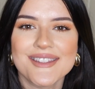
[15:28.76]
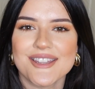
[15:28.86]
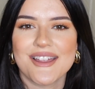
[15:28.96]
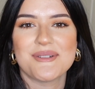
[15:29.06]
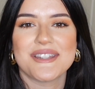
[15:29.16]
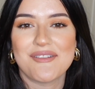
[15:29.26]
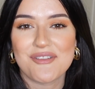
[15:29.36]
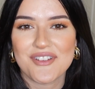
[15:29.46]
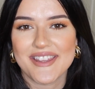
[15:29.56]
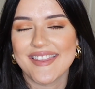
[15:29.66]
So that was
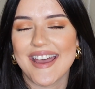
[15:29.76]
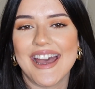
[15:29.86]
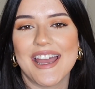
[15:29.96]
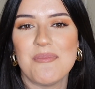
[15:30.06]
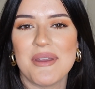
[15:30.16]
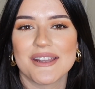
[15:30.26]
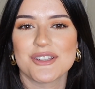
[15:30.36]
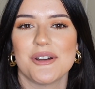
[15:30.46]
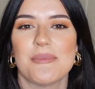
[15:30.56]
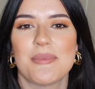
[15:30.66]
everything that I
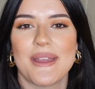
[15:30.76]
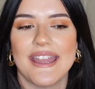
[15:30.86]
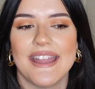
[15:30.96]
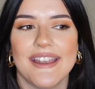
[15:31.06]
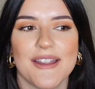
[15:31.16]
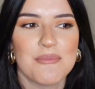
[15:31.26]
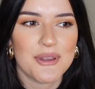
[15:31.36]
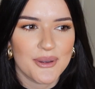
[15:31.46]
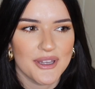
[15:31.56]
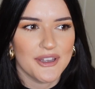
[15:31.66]
picked up in
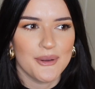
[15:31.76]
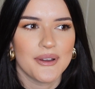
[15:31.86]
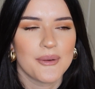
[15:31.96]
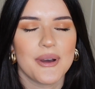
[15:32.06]
Boohoo.